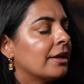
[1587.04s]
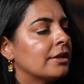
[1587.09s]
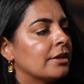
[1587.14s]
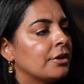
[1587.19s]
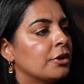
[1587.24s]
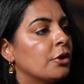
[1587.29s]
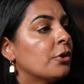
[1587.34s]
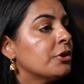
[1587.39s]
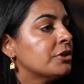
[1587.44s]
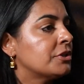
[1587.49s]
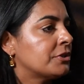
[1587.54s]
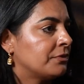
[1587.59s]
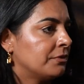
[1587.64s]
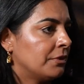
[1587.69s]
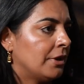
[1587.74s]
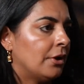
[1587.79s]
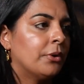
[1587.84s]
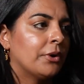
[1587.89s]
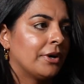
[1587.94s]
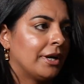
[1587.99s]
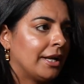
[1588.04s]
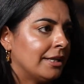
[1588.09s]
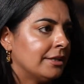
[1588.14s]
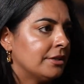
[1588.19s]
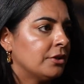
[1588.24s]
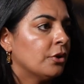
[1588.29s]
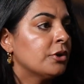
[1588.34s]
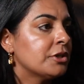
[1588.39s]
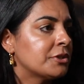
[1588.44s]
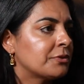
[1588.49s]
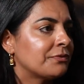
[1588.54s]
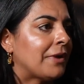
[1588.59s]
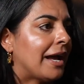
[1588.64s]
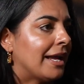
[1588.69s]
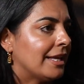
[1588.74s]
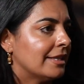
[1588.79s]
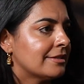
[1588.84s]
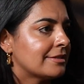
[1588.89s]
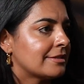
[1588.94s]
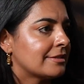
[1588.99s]
noise
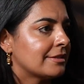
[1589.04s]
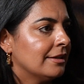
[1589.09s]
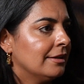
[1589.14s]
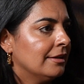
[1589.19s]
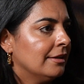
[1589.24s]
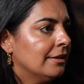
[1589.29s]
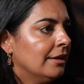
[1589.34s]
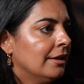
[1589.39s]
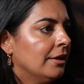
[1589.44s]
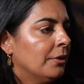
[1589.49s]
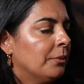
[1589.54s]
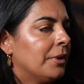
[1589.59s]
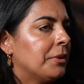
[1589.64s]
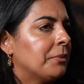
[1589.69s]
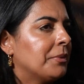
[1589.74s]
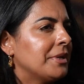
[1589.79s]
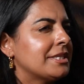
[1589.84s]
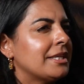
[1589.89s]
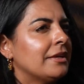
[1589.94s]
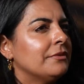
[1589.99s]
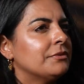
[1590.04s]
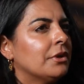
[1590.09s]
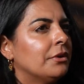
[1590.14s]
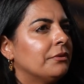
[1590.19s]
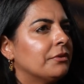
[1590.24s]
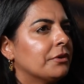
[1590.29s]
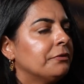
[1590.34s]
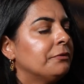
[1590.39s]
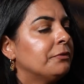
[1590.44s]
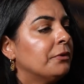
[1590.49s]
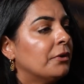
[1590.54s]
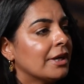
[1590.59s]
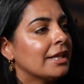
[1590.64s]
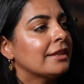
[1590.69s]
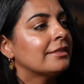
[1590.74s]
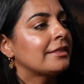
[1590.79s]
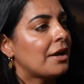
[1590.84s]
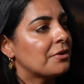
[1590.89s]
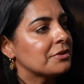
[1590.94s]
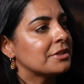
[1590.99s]
fines. We received over
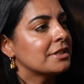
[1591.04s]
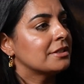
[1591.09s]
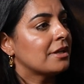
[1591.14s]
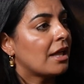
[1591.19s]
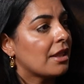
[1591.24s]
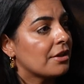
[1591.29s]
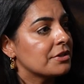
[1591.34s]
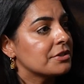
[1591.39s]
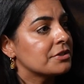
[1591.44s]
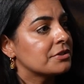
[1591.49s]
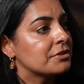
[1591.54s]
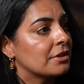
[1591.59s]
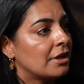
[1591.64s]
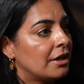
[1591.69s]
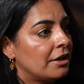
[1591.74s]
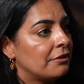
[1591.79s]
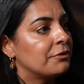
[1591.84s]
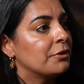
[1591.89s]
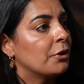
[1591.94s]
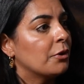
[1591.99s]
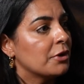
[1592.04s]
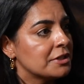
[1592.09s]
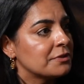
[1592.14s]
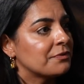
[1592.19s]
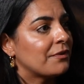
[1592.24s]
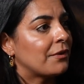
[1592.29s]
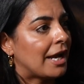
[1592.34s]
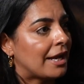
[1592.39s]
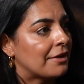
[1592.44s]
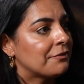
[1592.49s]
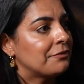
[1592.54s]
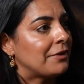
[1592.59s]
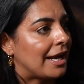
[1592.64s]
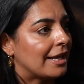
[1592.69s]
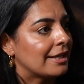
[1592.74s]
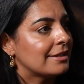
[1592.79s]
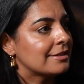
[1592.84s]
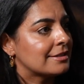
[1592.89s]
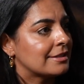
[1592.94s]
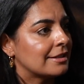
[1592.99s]
$40,000 of noise
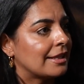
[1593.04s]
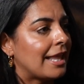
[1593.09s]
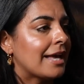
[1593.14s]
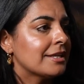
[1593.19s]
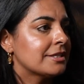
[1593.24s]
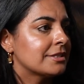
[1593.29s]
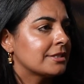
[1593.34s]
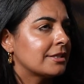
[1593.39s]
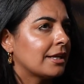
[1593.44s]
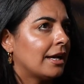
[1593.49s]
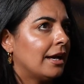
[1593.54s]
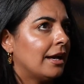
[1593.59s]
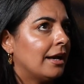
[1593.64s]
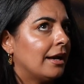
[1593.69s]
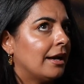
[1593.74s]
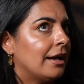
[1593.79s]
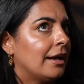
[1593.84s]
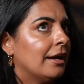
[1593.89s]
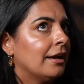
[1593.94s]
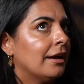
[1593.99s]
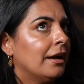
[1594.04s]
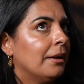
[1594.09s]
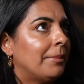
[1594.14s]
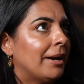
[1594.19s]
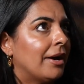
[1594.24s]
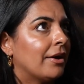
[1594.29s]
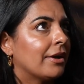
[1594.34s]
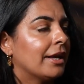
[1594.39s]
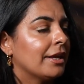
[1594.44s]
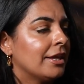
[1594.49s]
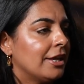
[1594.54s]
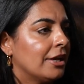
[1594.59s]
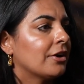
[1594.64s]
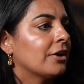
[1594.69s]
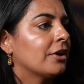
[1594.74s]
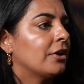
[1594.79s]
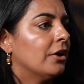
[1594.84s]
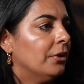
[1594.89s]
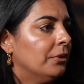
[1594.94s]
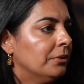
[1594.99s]
fines about a year
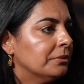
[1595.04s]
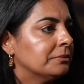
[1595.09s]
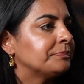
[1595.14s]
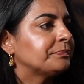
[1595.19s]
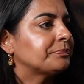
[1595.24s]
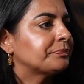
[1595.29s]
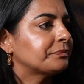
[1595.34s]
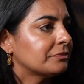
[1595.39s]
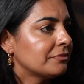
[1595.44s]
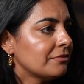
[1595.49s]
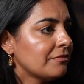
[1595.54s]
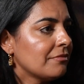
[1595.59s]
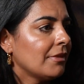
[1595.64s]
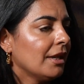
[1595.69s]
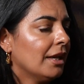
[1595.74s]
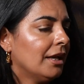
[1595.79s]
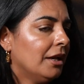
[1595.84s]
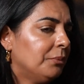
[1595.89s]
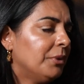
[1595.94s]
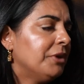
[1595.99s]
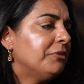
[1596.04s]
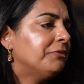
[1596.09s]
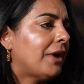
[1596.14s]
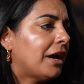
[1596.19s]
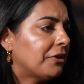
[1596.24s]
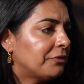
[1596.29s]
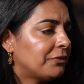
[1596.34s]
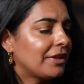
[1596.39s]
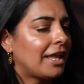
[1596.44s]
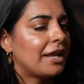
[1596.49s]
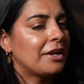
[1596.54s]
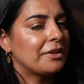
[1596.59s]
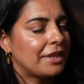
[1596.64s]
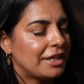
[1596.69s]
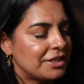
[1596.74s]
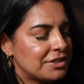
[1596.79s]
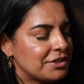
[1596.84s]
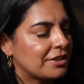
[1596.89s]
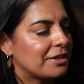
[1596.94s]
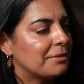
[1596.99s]
ago, and we fought for that, and
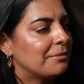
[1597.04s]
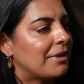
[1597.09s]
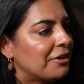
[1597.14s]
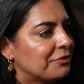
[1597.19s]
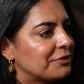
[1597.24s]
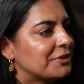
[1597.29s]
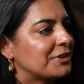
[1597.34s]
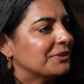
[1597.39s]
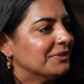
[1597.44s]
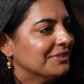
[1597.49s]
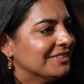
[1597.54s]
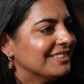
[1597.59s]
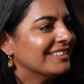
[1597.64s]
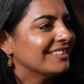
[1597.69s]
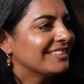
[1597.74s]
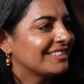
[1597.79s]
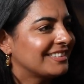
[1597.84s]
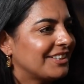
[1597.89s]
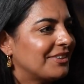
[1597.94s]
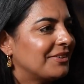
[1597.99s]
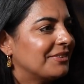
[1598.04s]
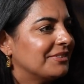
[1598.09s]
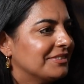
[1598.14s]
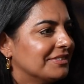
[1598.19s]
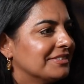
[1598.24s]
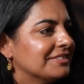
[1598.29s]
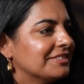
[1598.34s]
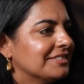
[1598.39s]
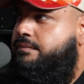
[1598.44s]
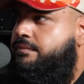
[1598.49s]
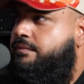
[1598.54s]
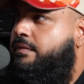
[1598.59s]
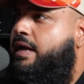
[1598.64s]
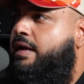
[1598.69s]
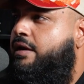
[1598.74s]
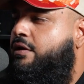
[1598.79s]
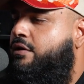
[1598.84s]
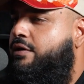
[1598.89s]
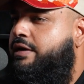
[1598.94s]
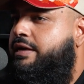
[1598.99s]
they took them off too. So,
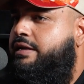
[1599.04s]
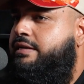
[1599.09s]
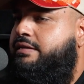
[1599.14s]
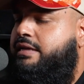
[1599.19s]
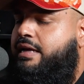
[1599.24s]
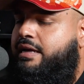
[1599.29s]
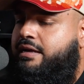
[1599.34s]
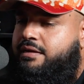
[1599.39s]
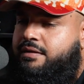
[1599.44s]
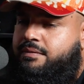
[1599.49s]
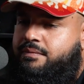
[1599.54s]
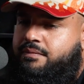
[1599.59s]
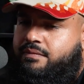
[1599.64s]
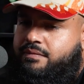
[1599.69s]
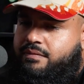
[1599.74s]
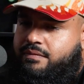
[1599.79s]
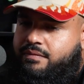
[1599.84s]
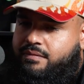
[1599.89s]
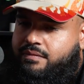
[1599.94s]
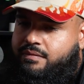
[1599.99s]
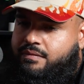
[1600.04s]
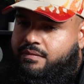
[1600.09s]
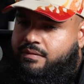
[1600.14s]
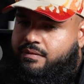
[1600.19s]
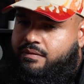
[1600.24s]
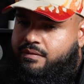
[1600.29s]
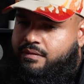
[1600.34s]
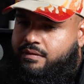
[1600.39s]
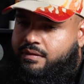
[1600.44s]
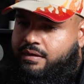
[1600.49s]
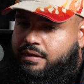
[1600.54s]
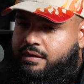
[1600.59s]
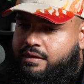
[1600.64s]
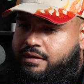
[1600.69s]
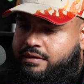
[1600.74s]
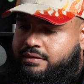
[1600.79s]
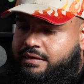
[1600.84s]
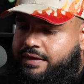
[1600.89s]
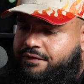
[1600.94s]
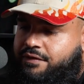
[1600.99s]
and noise,
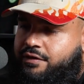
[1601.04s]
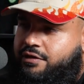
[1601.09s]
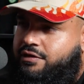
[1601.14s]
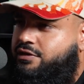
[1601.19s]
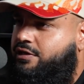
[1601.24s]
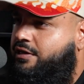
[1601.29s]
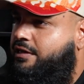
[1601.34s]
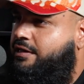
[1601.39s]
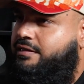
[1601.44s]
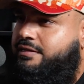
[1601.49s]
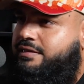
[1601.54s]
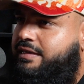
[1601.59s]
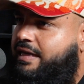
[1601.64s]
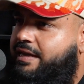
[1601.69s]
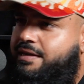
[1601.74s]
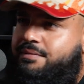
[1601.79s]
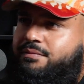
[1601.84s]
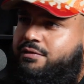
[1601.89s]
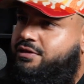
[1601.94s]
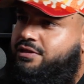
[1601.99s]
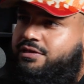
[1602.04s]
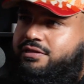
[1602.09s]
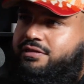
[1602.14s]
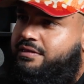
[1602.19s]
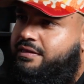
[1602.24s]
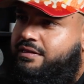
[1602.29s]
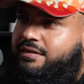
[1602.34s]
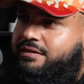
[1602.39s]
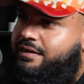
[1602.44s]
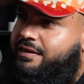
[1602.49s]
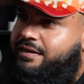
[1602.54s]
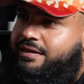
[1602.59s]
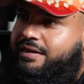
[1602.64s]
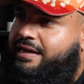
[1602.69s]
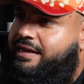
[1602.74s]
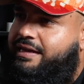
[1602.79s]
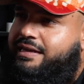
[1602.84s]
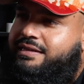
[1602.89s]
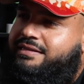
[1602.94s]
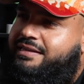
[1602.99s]
because after a certain time, or just
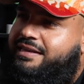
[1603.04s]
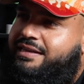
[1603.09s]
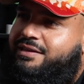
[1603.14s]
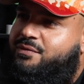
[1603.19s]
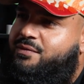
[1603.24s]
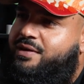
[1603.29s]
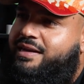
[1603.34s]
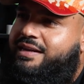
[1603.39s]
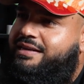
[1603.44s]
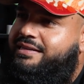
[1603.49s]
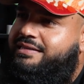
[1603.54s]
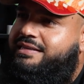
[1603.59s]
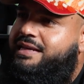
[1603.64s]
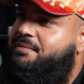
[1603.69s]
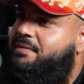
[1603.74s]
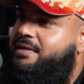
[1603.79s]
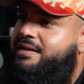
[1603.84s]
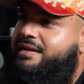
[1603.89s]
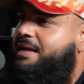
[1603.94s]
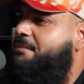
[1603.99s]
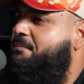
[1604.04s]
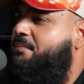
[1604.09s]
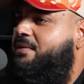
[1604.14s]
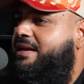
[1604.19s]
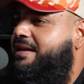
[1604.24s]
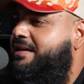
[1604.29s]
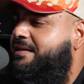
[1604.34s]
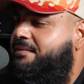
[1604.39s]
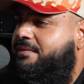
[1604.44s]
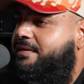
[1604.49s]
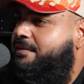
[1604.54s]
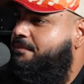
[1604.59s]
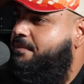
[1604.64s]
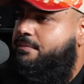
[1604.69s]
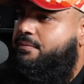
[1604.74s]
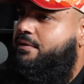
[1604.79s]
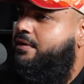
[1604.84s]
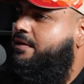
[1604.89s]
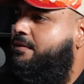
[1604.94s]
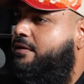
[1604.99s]
like, let's say the wedding's happening at 9 p.m. and then
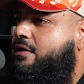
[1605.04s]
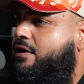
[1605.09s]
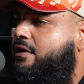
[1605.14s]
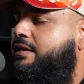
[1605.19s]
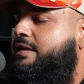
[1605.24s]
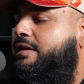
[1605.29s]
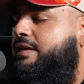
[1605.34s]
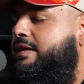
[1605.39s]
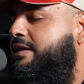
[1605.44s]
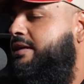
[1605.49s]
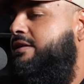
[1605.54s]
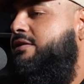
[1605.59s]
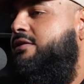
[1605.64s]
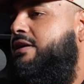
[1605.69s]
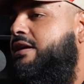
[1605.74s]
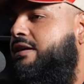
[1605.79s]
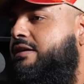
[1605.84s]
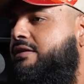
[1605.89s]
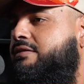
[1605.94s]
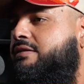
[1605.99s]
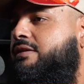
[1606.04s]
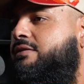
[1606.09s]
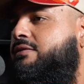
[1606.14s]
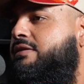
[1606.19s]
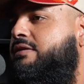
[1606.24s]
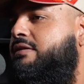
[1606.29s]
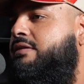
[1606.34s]
people are calling in, or how does that work?